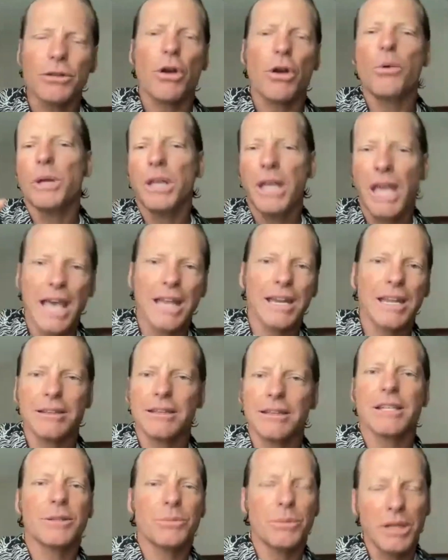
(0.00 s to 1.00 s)
oh, we can't eat
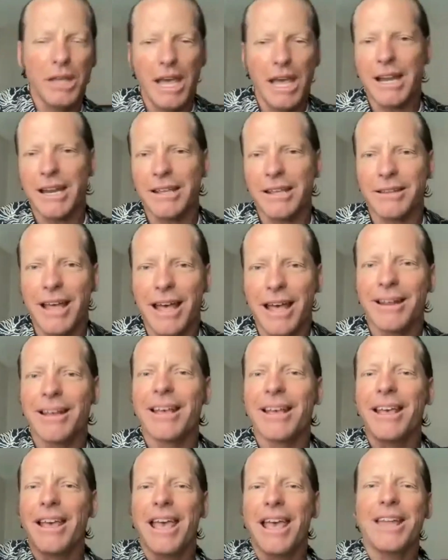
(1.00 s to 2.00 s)
this, we can't eat that
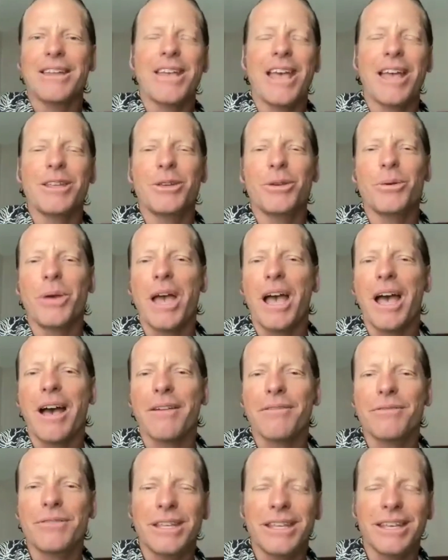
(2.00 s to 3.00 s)
and yet you
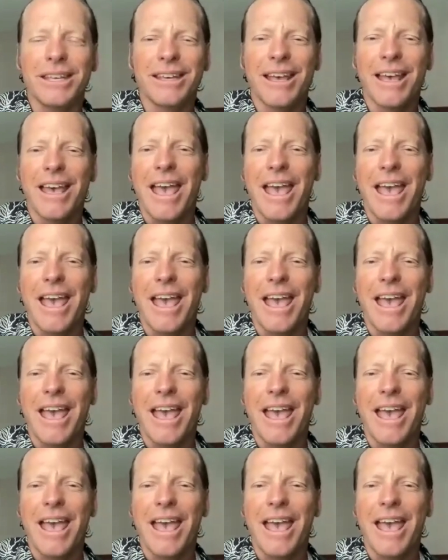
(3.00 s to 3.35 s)
have the